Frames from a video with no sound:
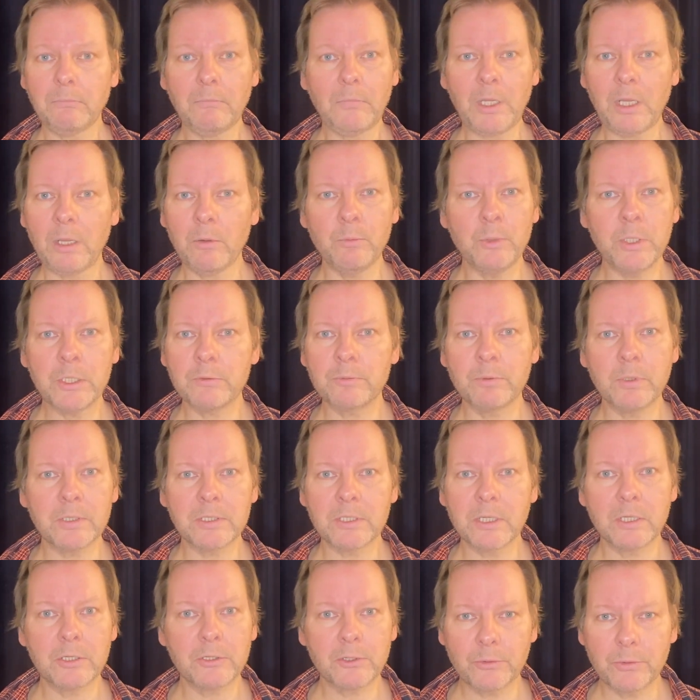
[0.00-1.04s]
which was
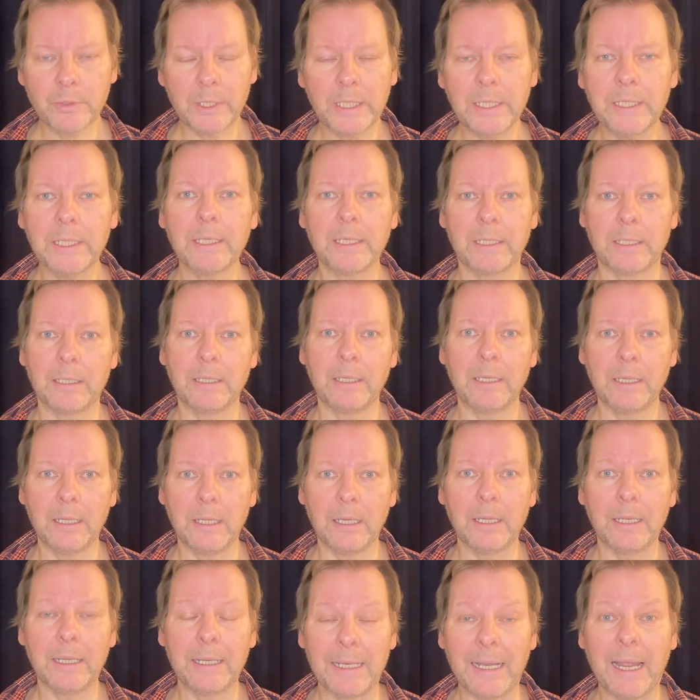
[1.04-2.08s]
shrinking
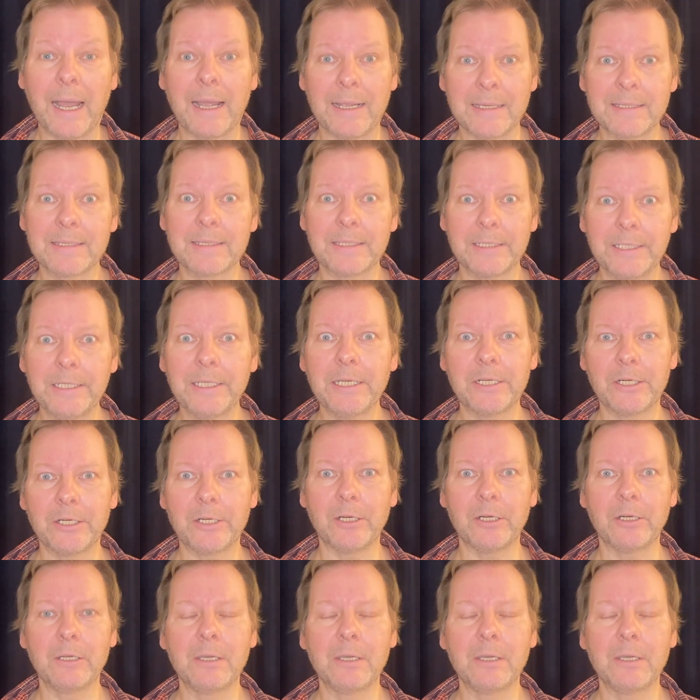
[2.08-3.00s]
last year